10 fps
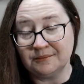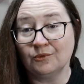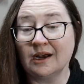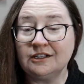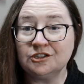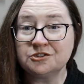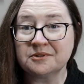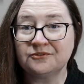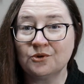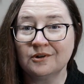what I've used
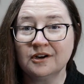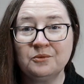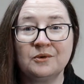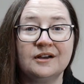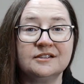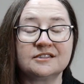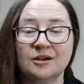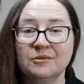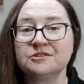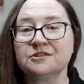before was
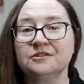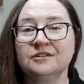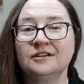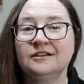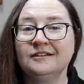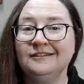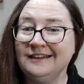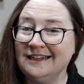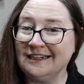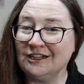commercial
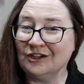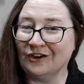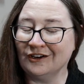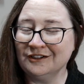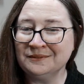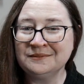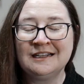knitting yarn.